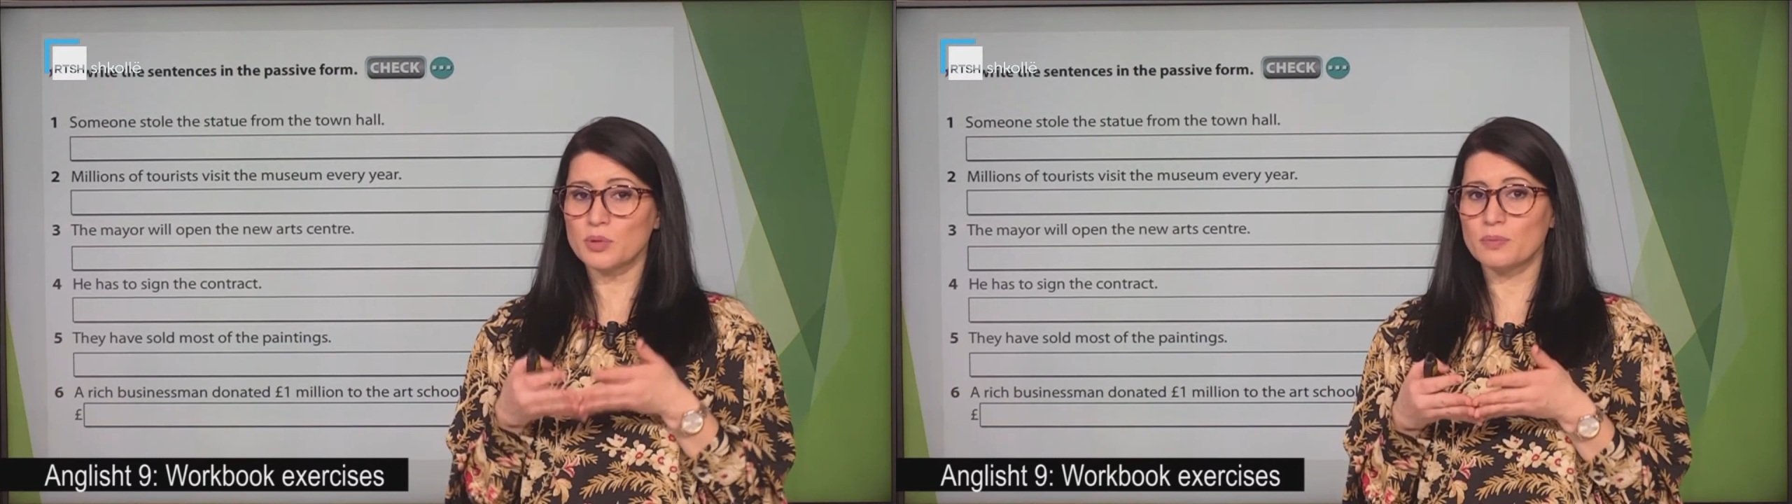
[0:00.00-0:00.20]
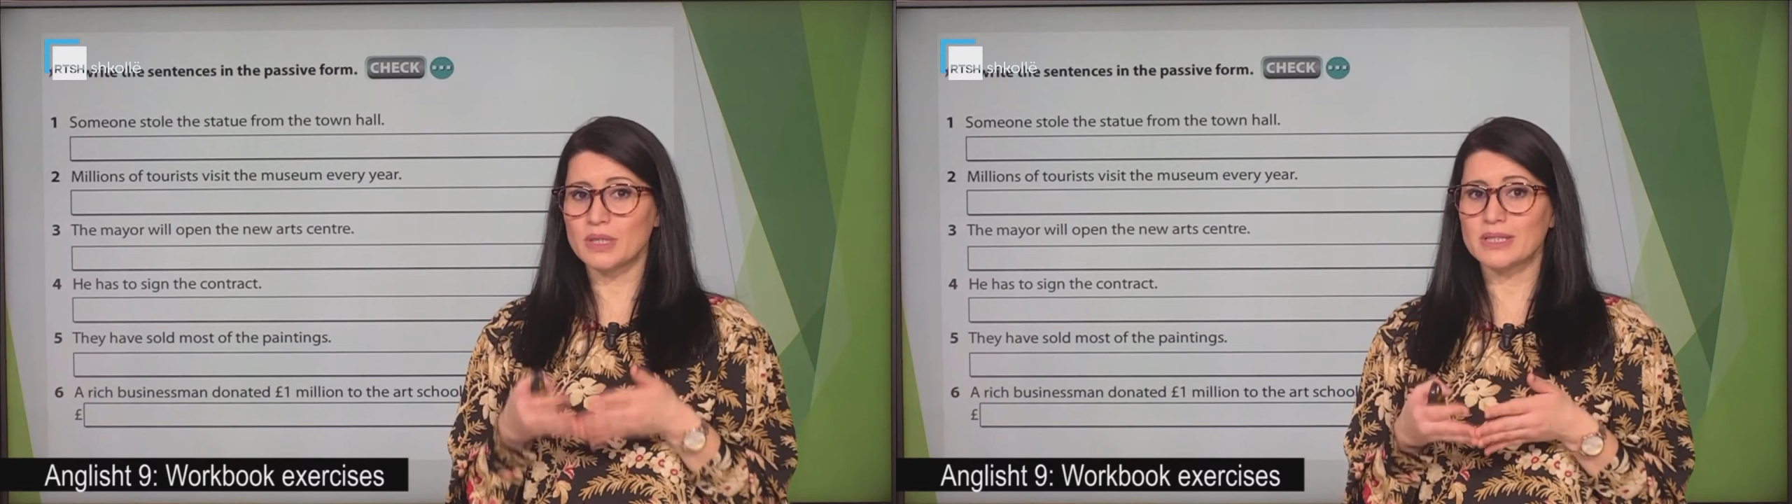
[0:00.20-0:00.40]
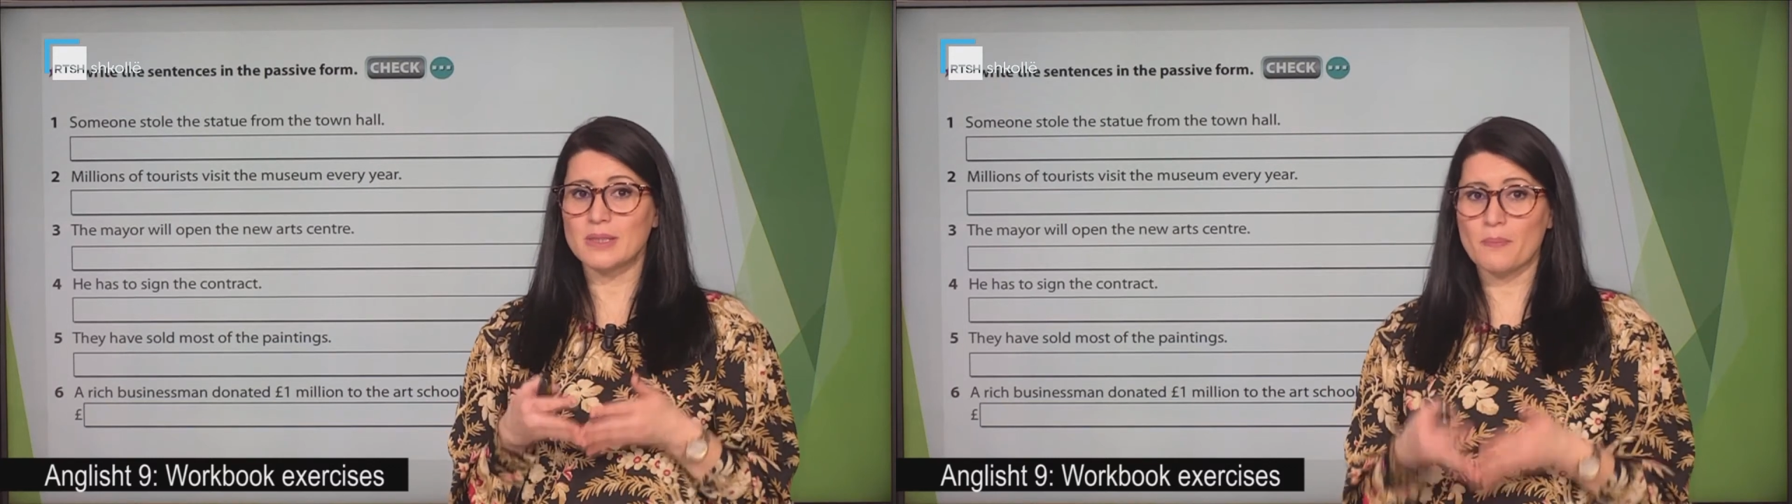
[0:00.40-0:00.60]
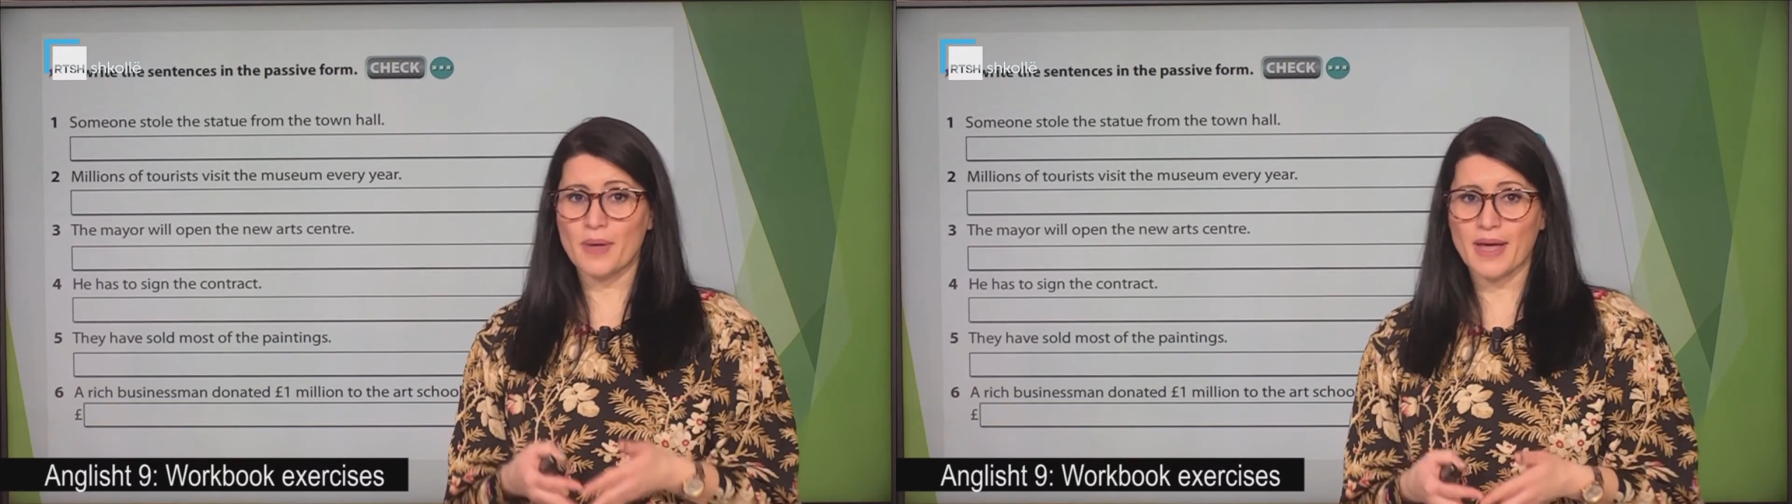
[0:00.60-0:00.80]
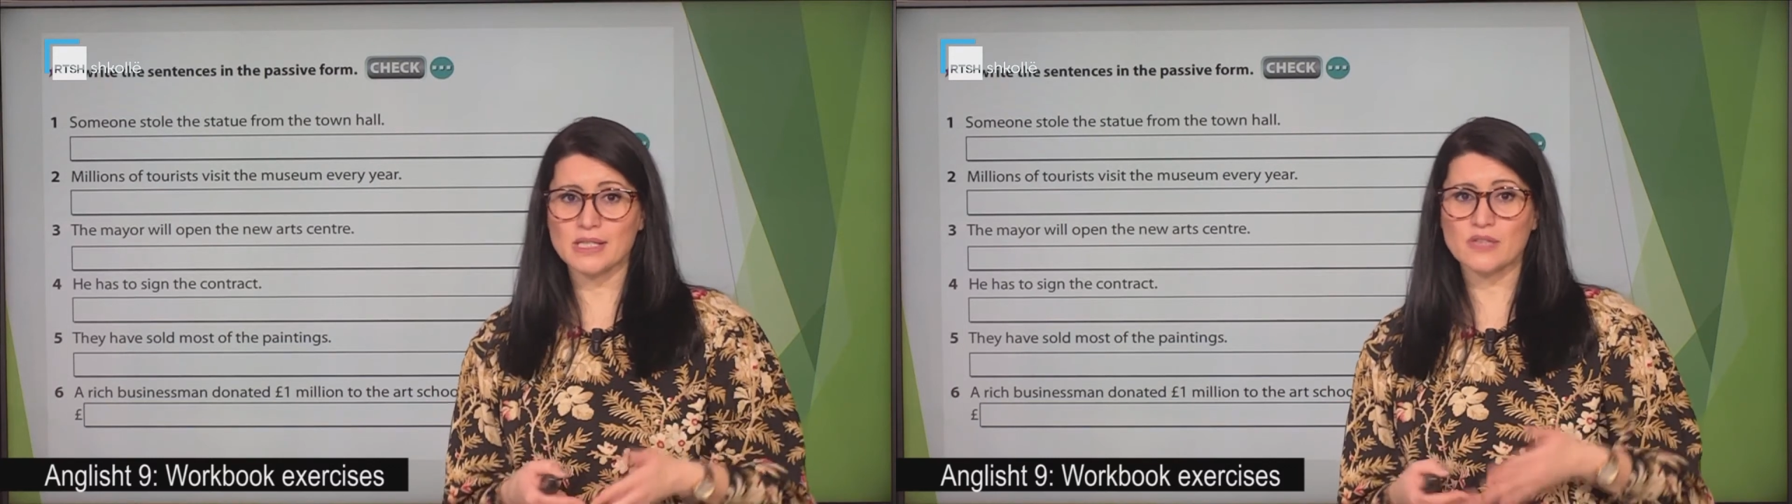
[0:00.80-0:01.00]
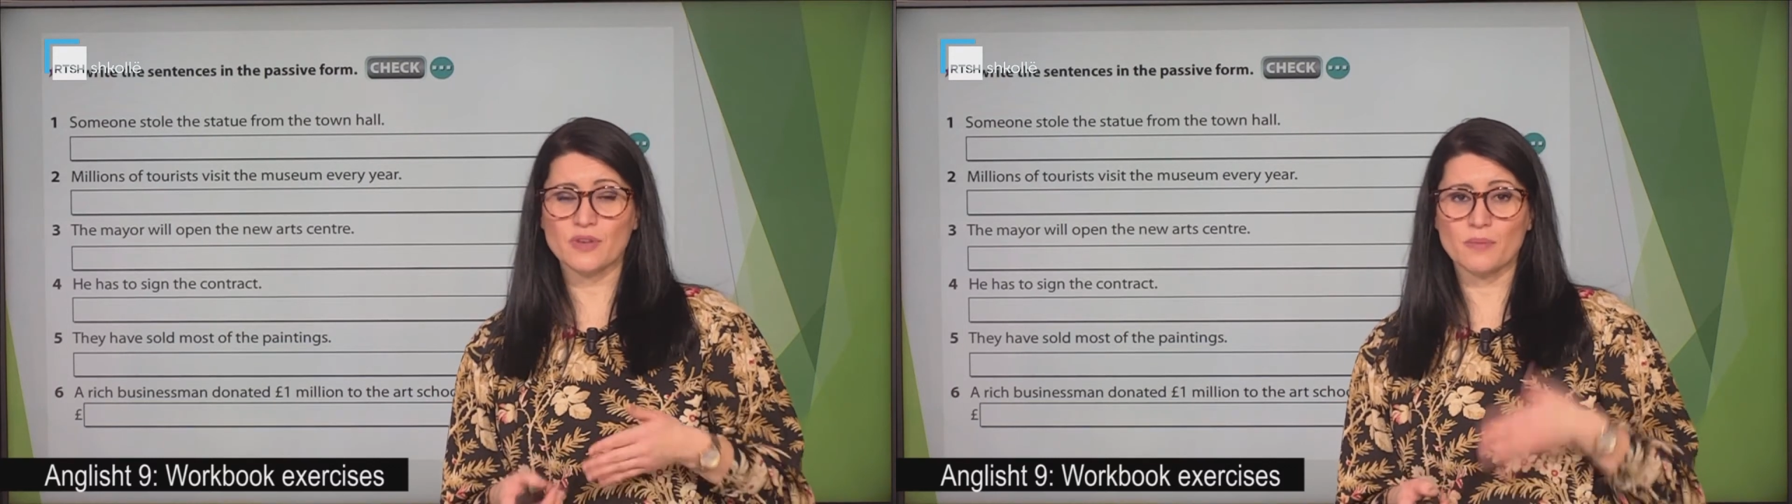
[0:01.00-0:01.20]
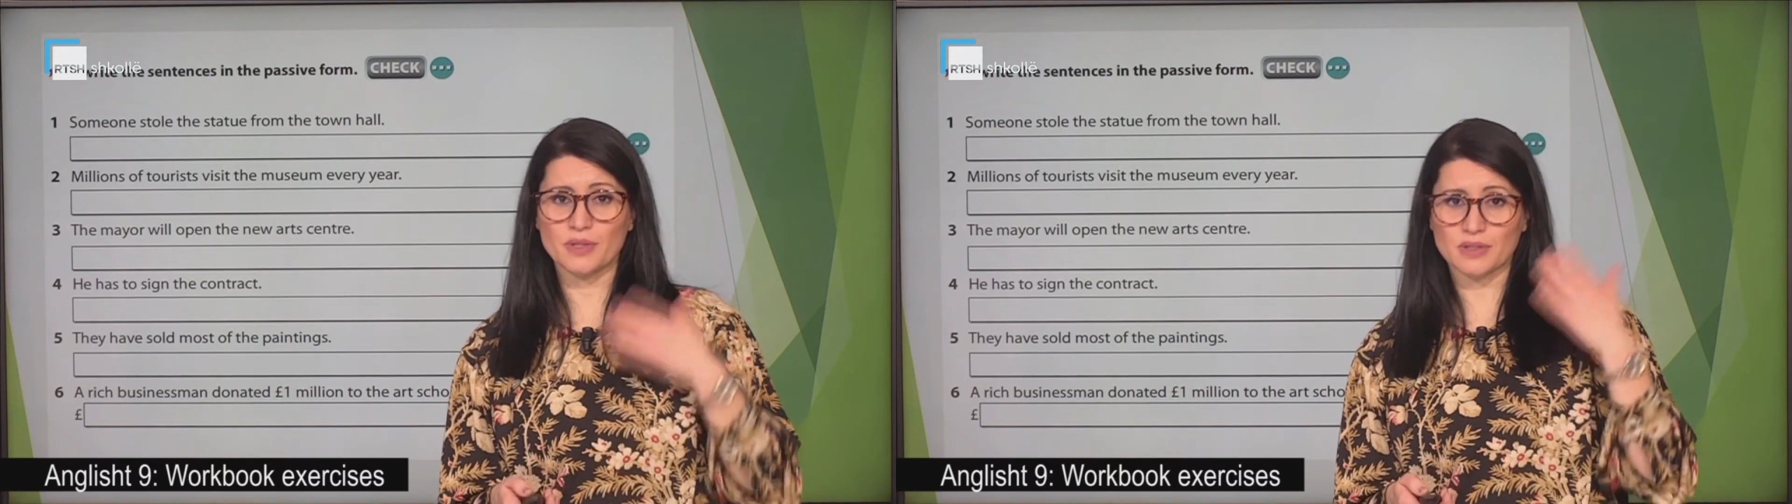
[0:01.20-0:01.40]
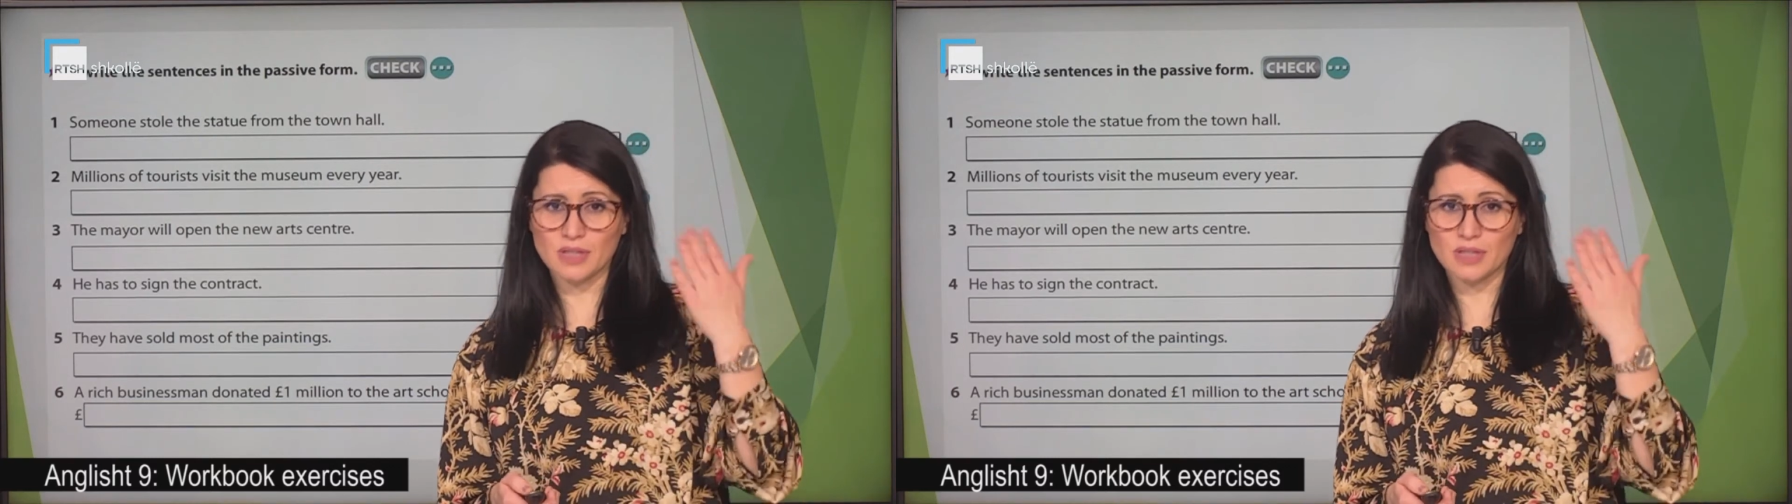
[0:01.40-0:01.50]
to be depends from the